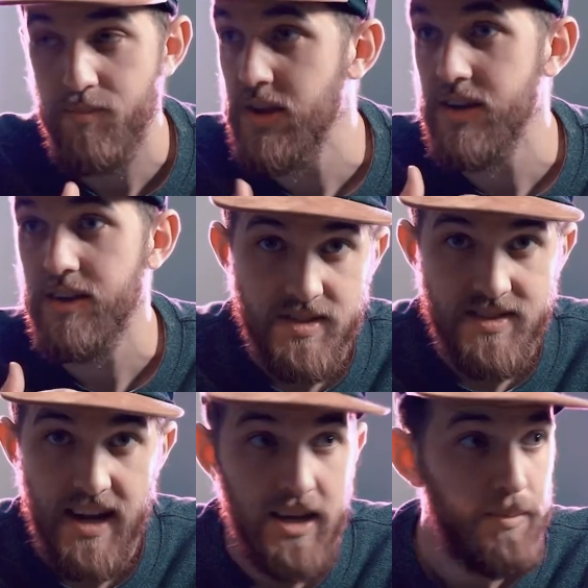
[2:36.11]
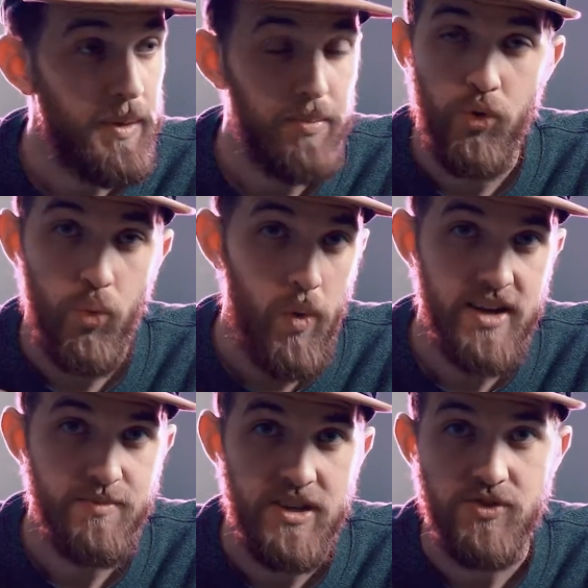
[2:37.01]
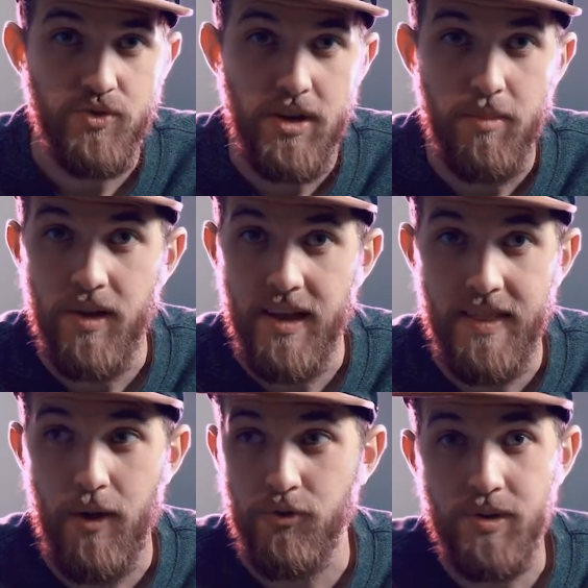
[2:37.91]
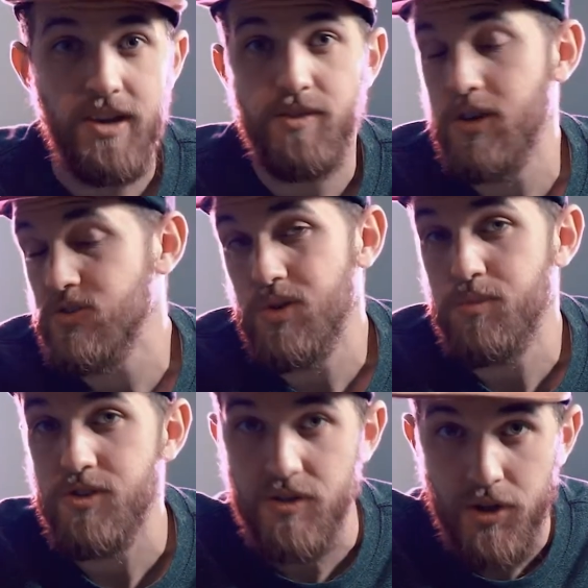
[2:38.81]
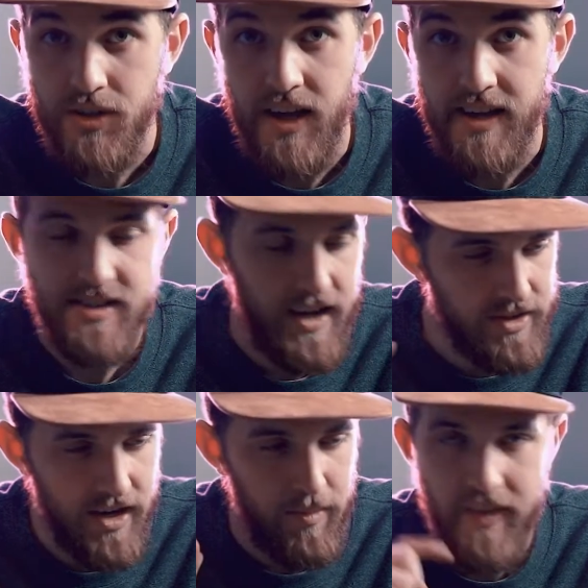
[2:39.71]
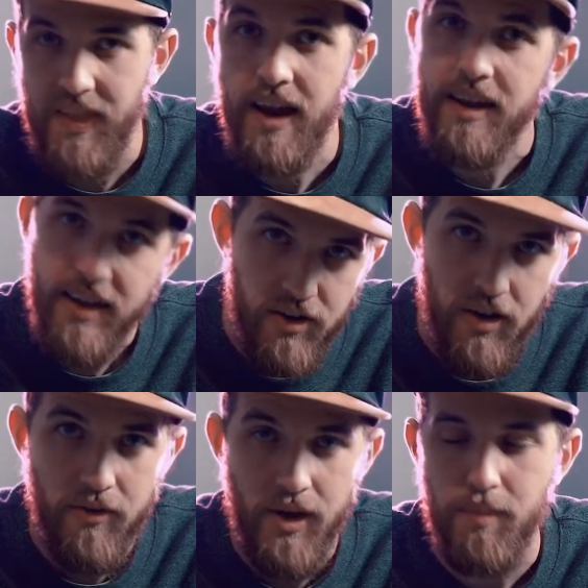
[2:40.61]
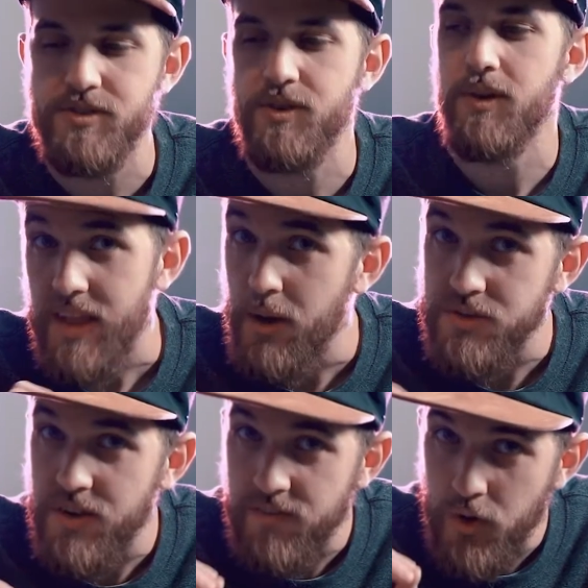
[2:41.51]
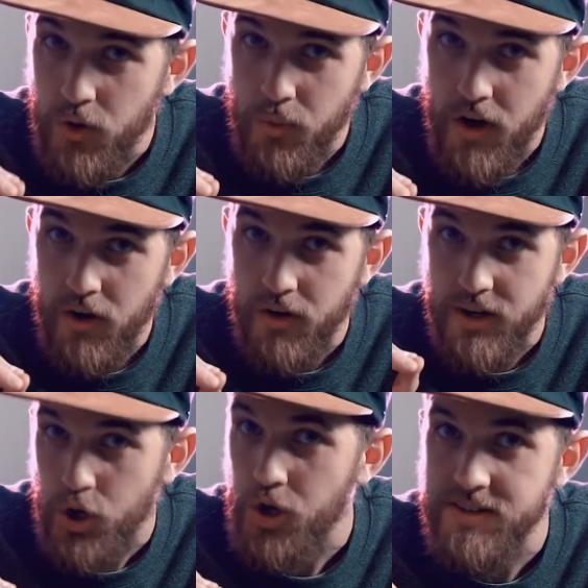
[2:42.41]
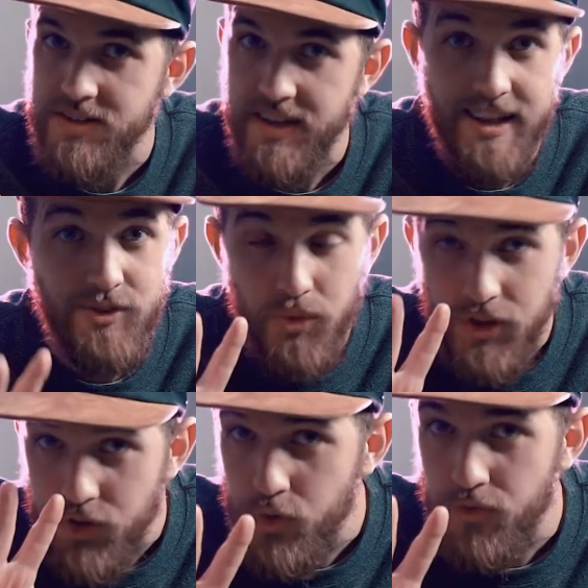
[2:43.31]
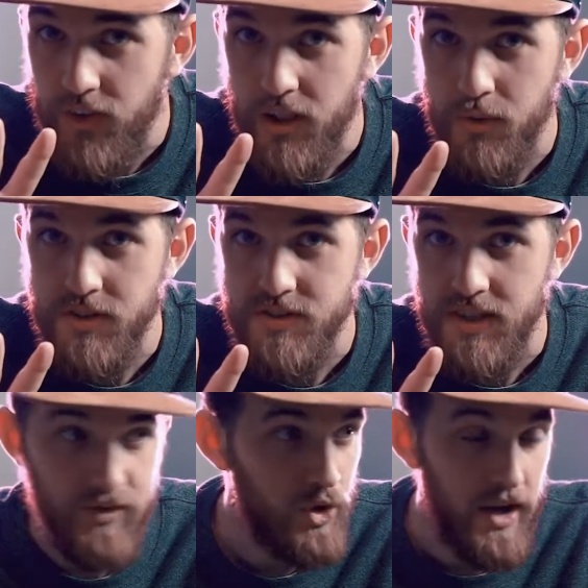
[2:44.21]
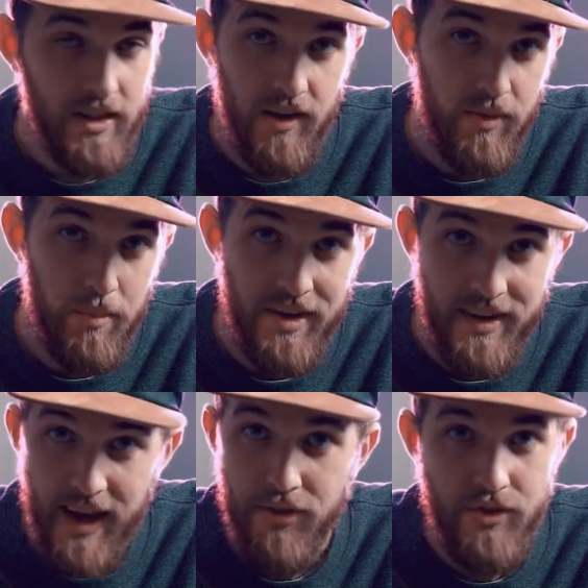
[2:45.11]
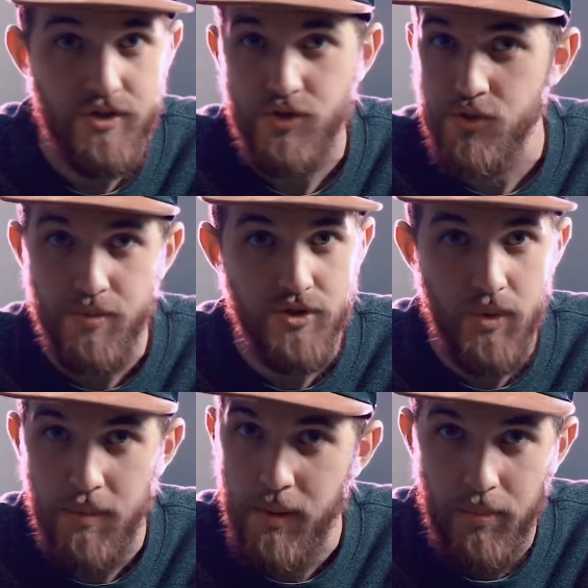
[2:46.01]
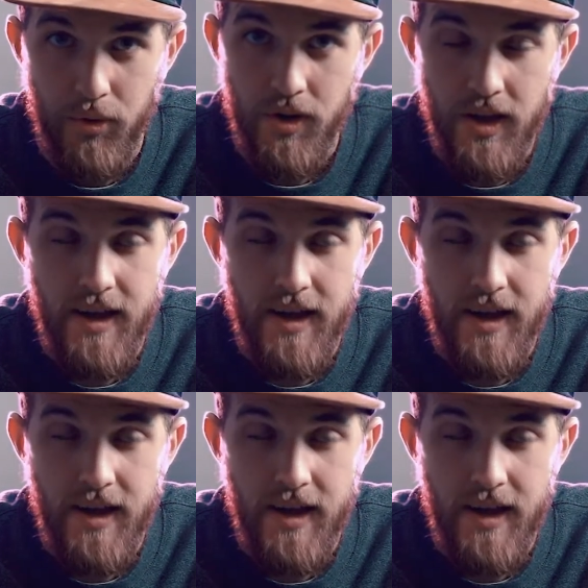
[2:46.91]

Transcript: been steady people who watch my stream, and that was because my stream just looked nice. And I'll talk about that in another episode. That was a very rare occurrence, and that's only 2 followers. Even though I love them to death, super sweet people,